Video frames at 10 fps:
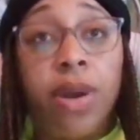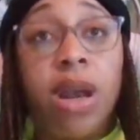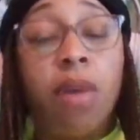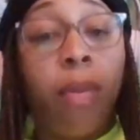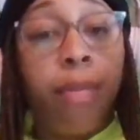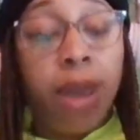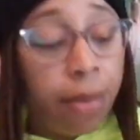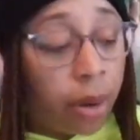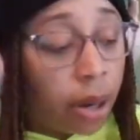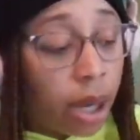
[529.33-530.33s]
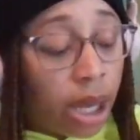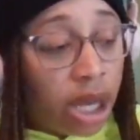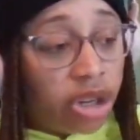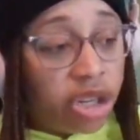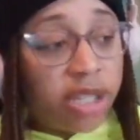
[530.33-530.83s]
And I remember
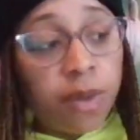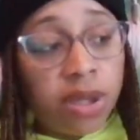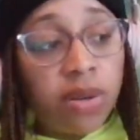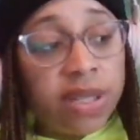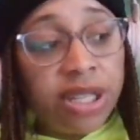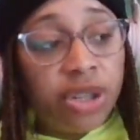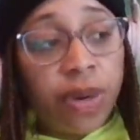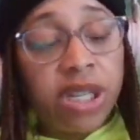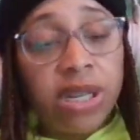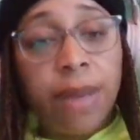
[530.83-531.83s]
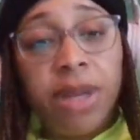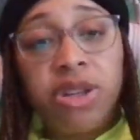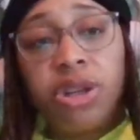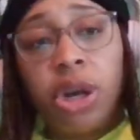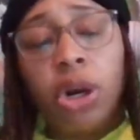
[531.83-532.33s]
just with those situations I
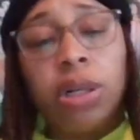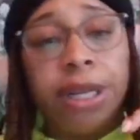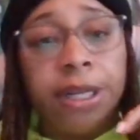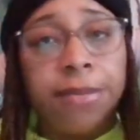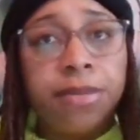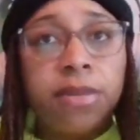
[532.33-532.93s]
mentioned earlier,